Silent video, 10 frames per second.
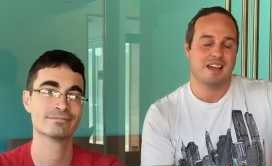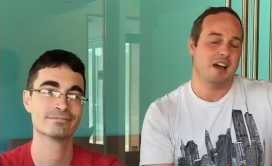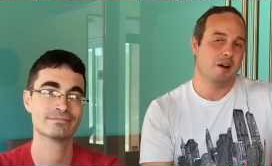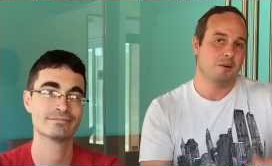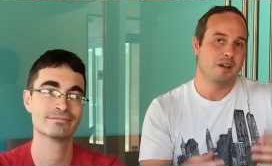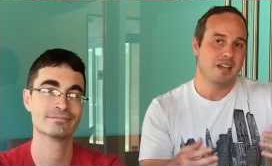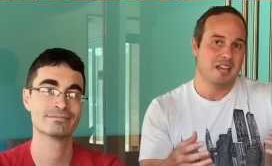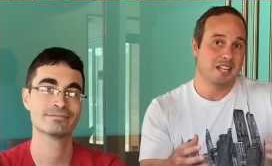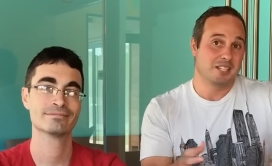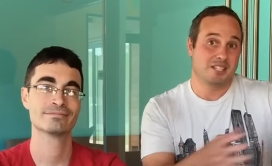Speaker 1: how
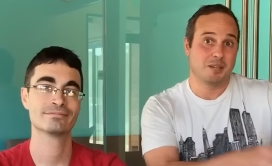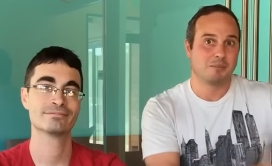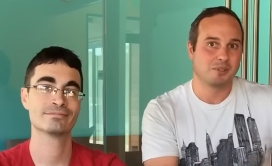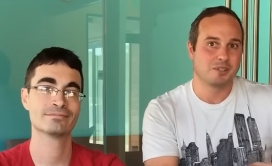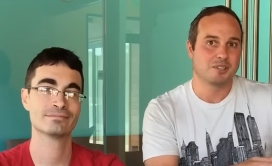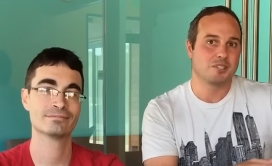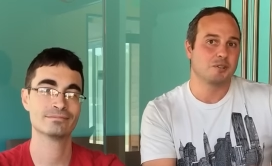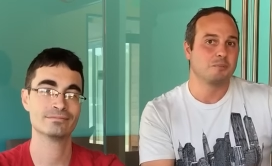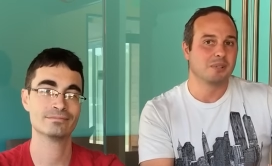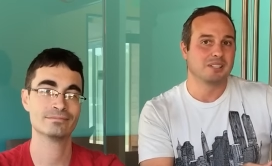it's similar
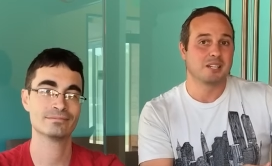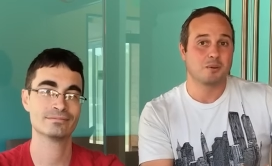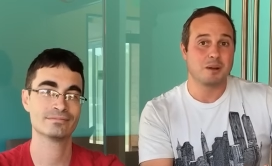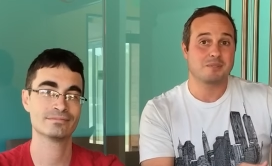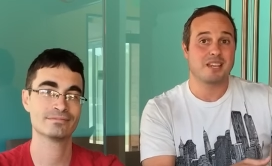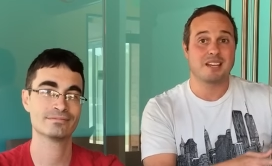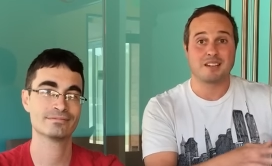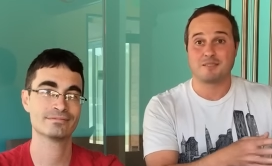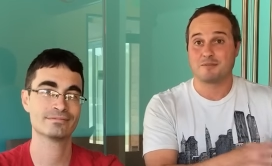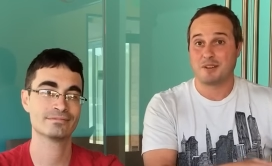to building a website
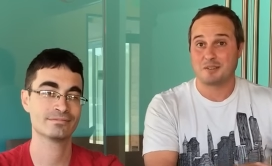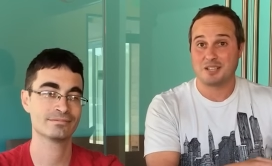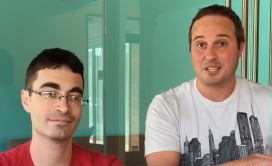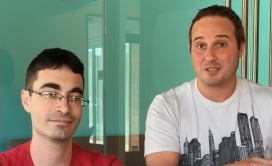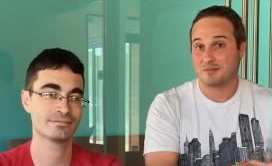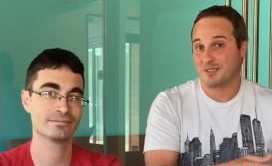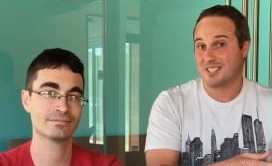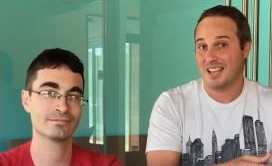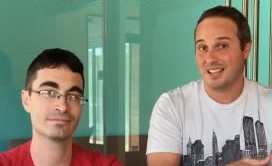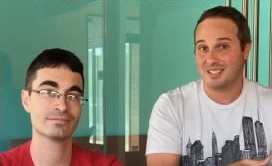in Foundation for
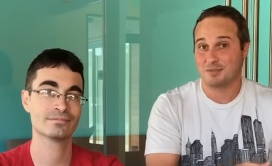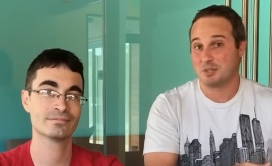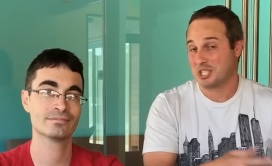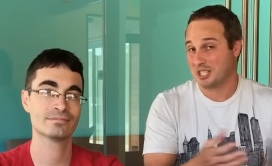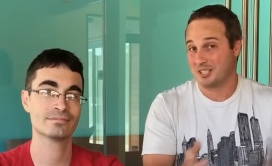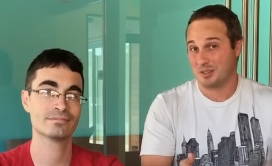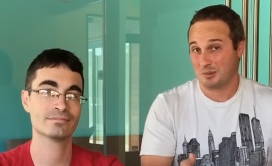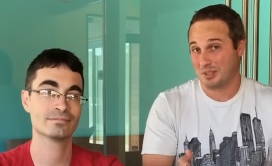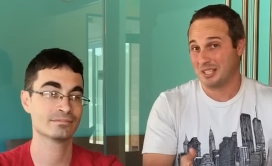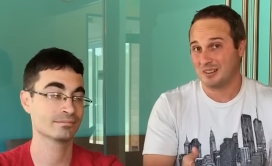Sites, which is
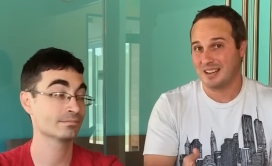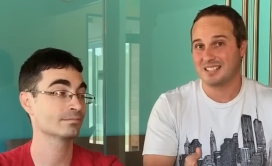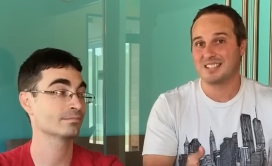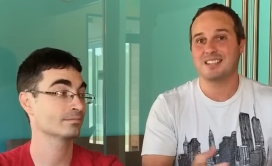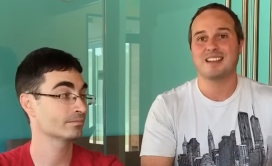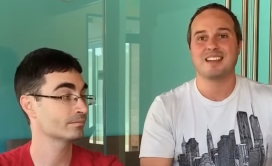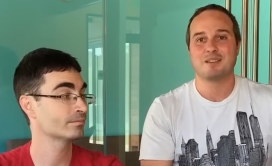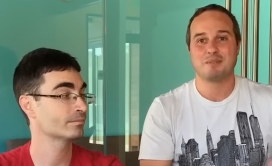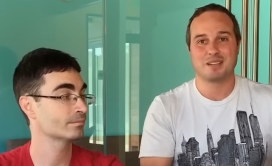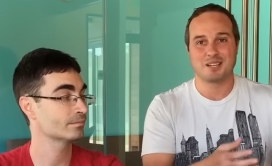really crazy
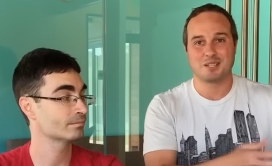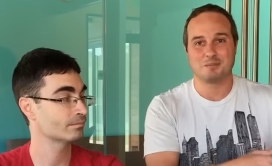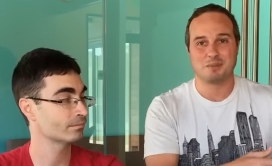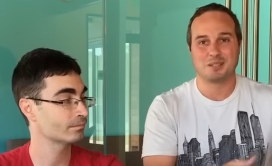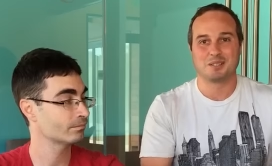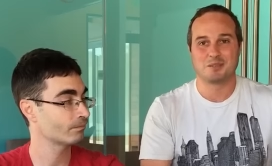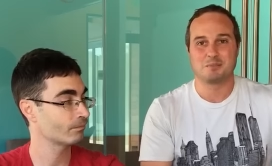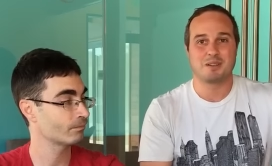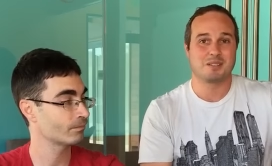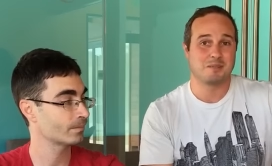because building
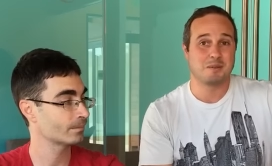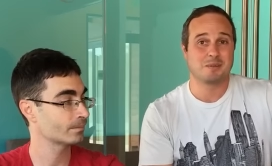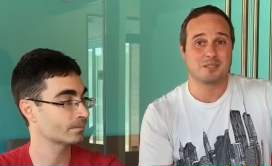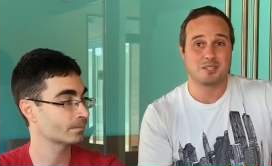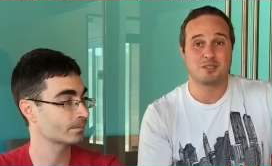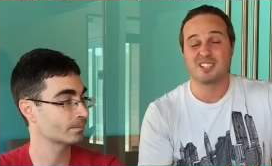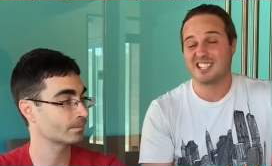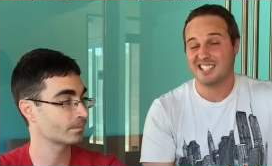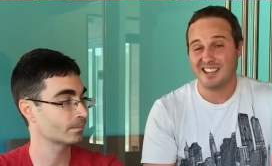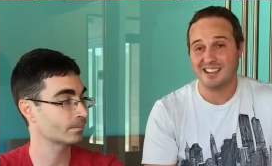responsive emails usually
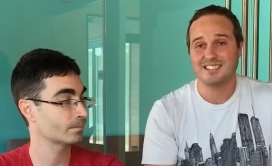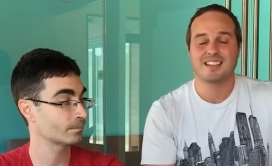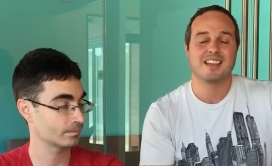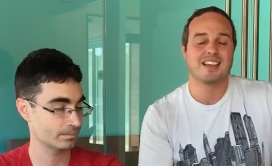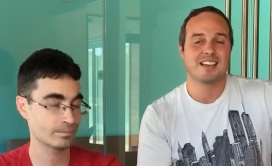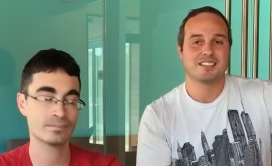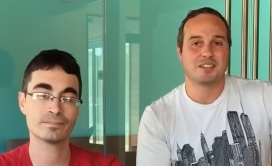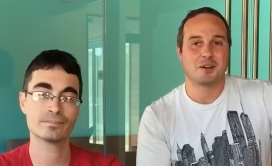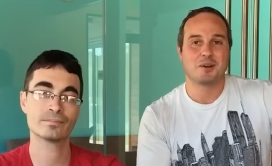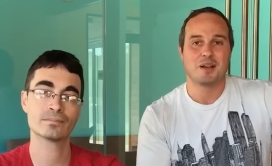sucks.
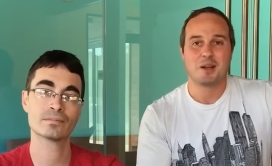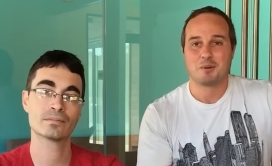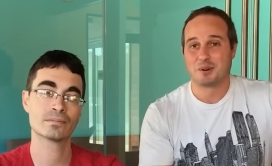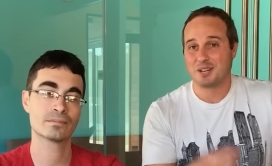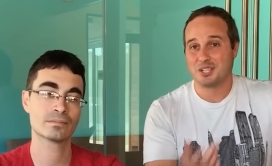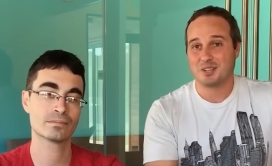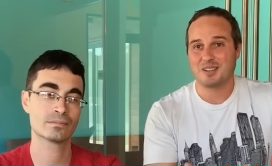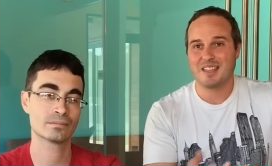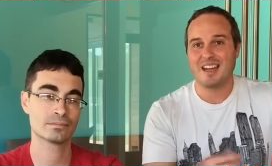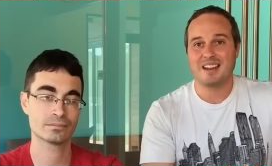So we're gonna show you
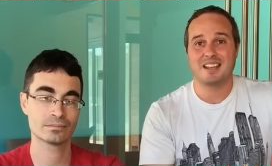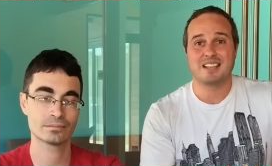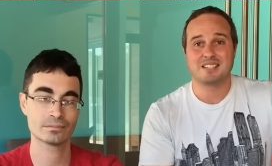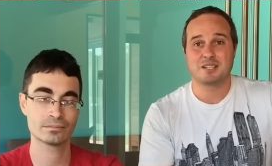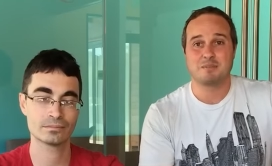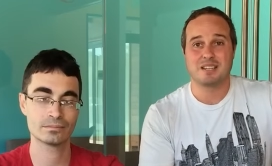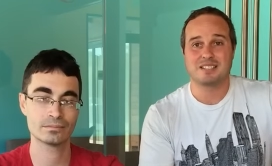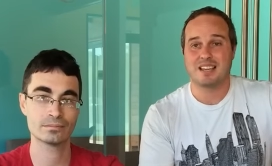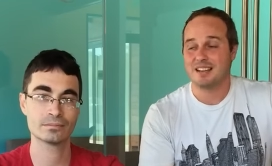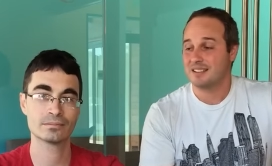that. It's gonna be
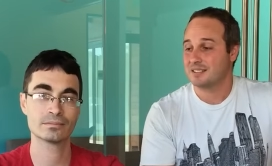exciting.